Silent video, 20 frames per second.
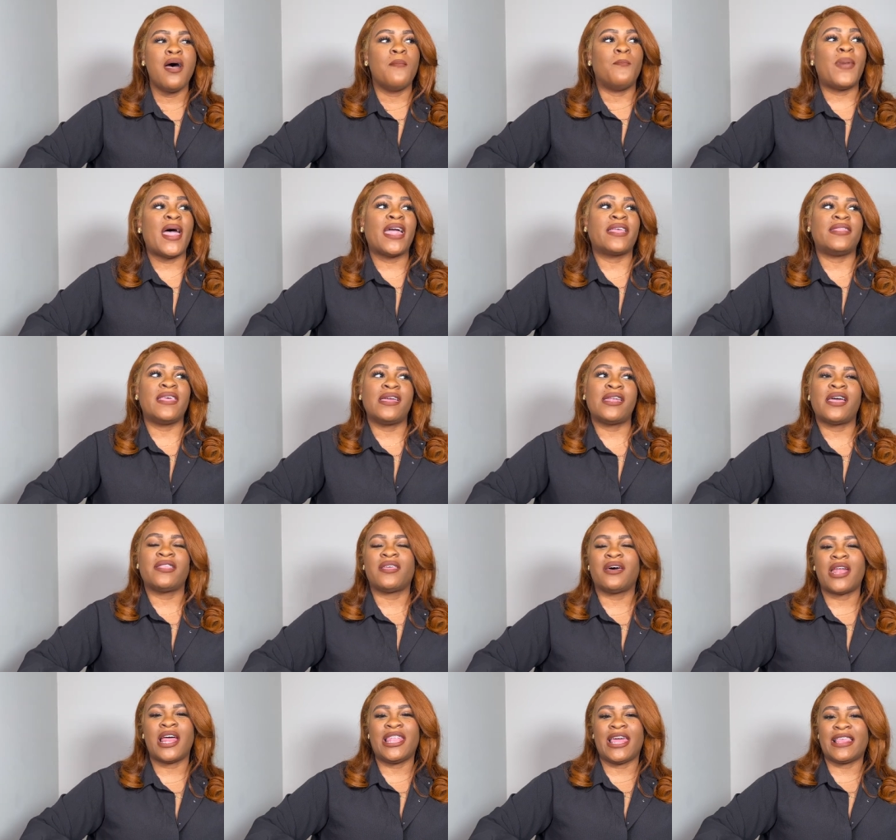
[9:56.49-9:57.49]
Back then I
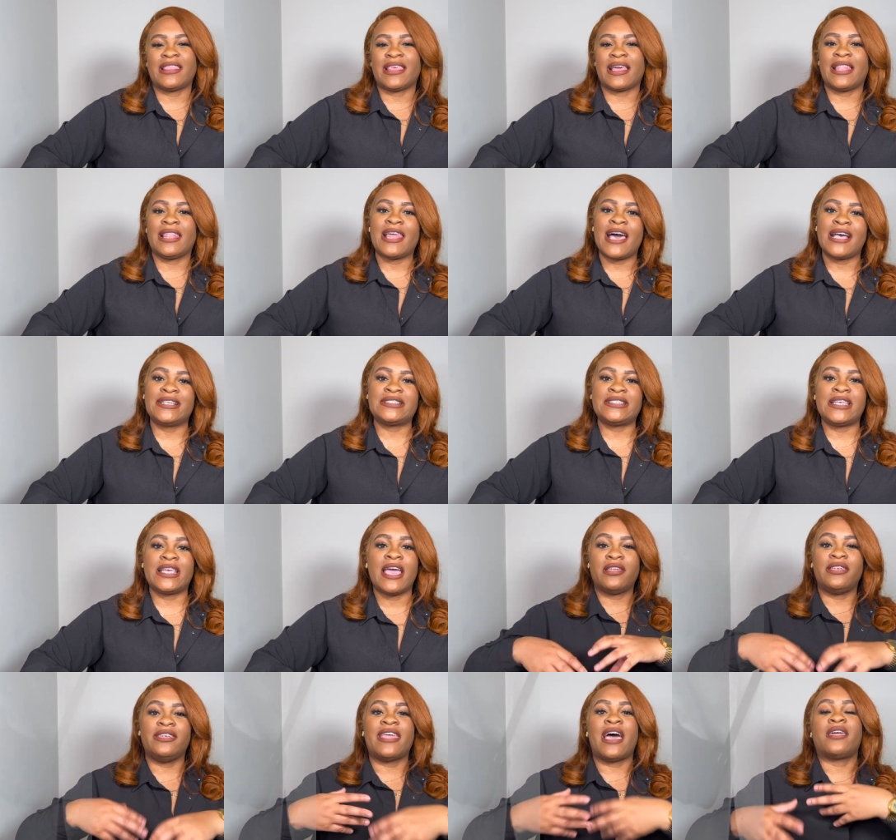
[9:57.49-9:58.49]
thought I liked the
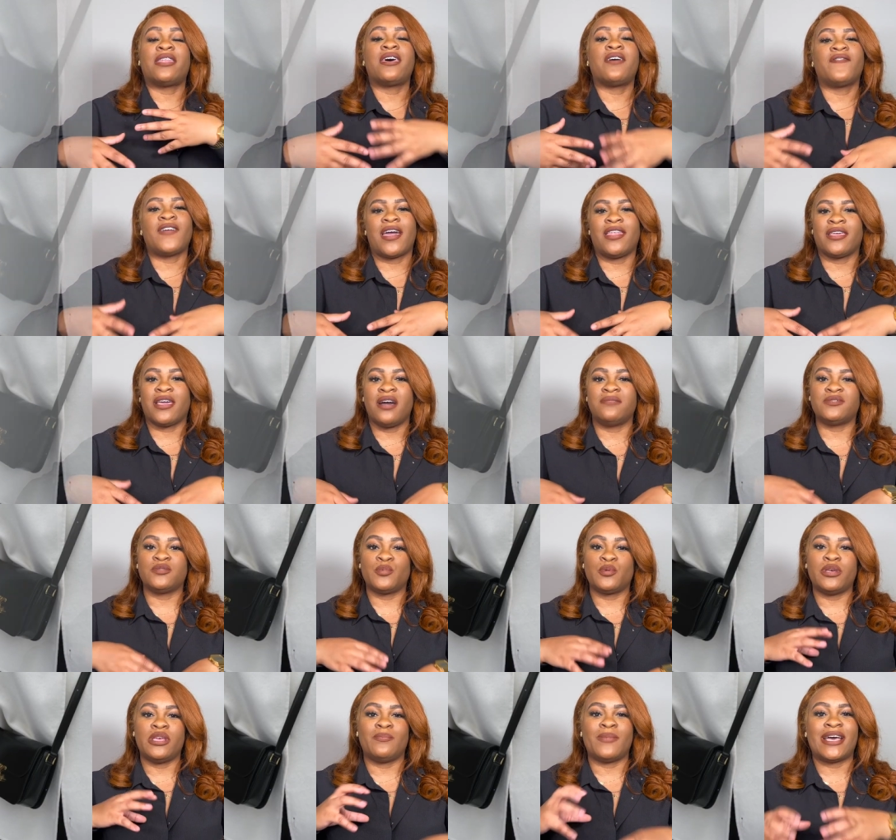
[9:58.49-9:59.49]
classic. Now that I've gotten
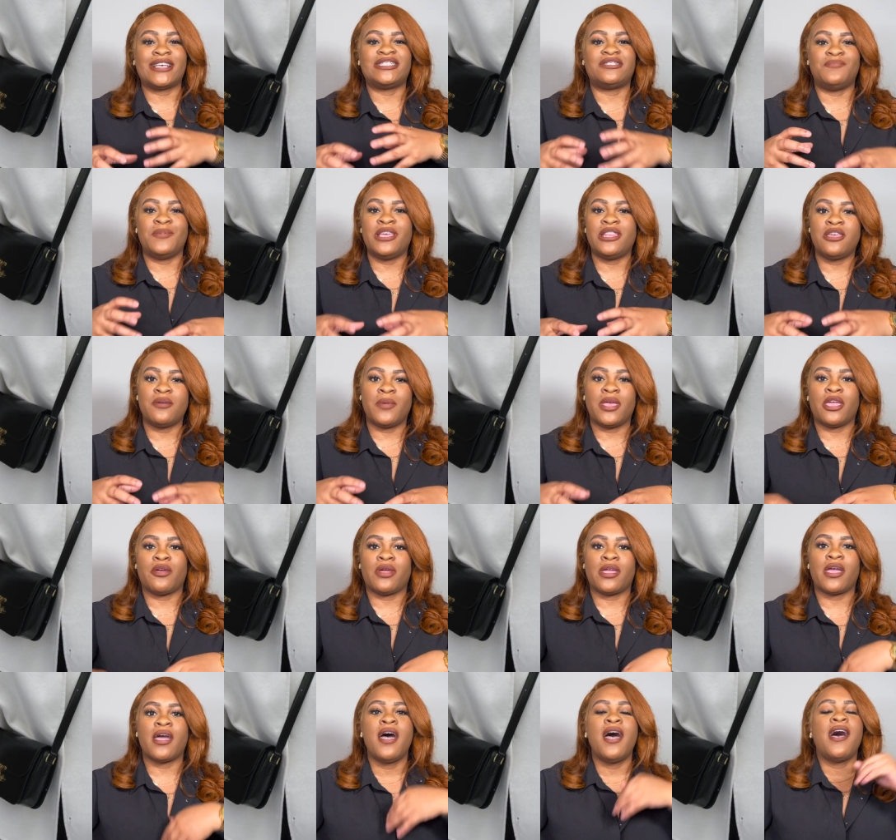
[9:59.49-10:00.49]
comfortable in my medium
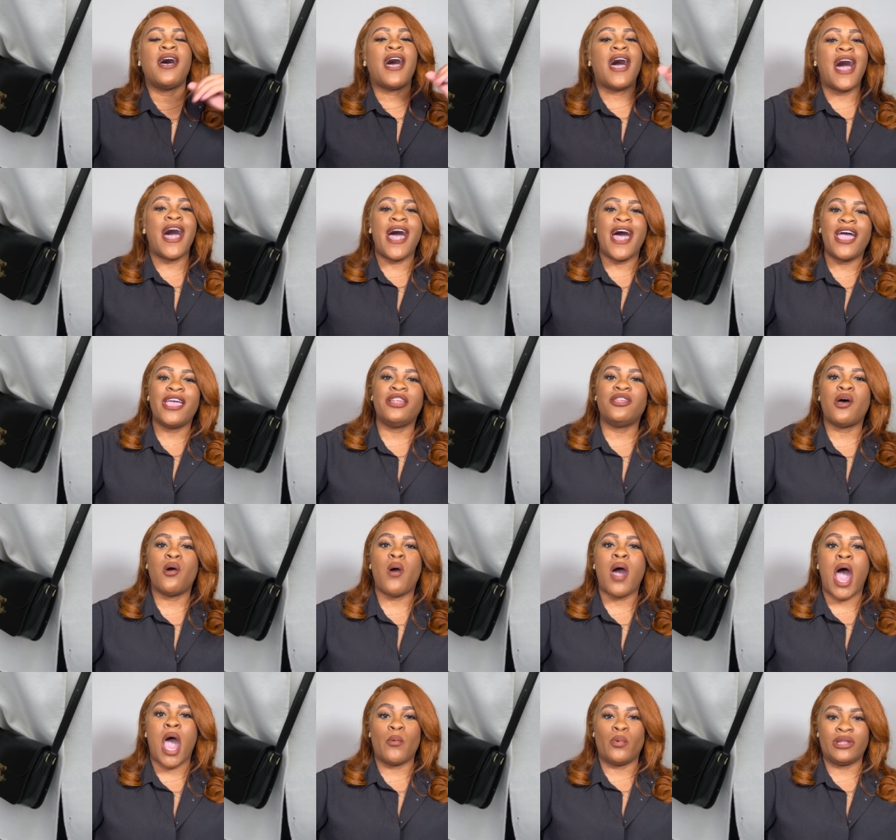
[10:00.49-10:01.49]
area, I know
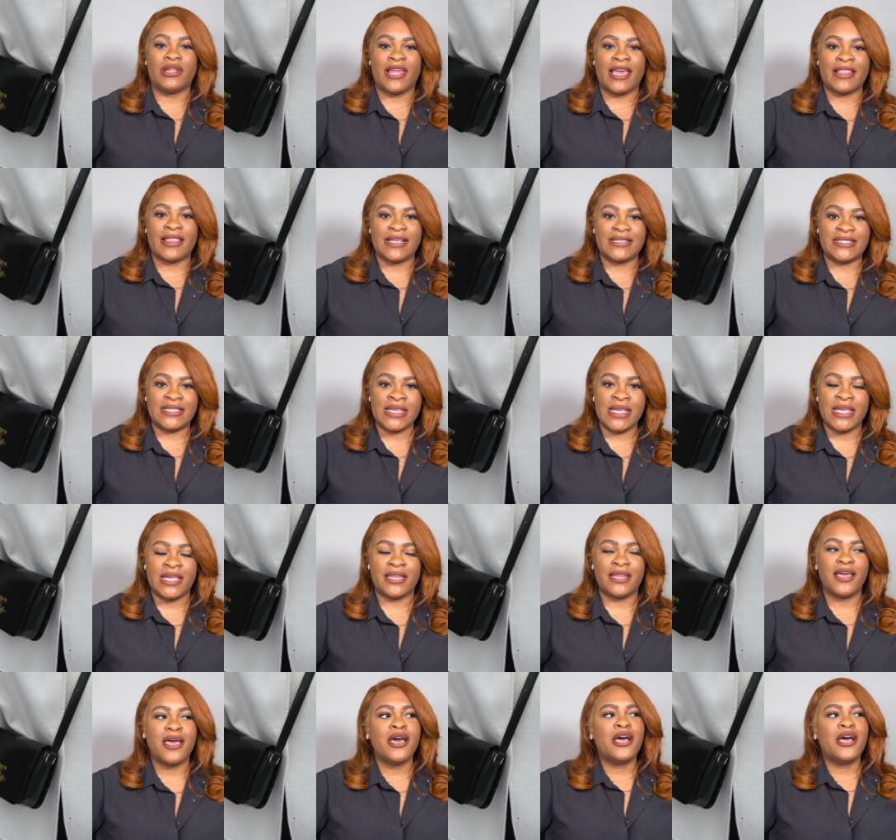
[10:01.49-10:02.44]
I would like the teen.